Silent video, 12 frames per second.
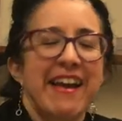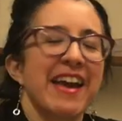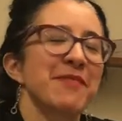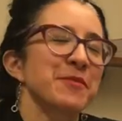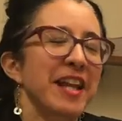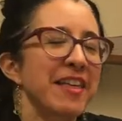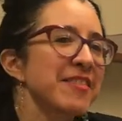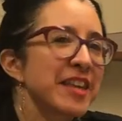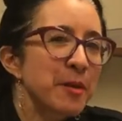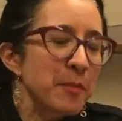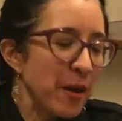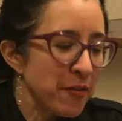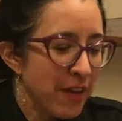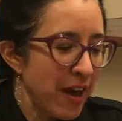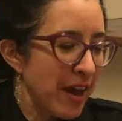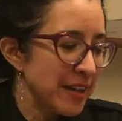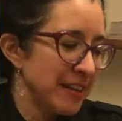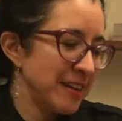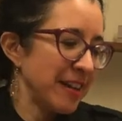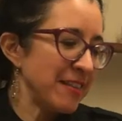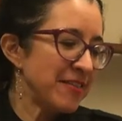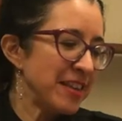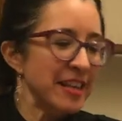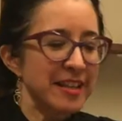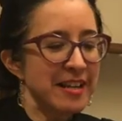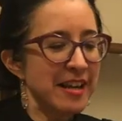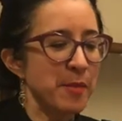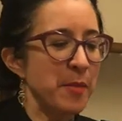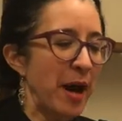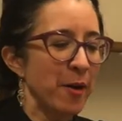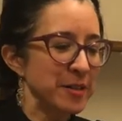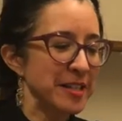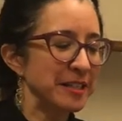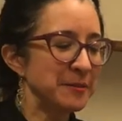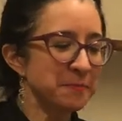And when I think about that, and I think about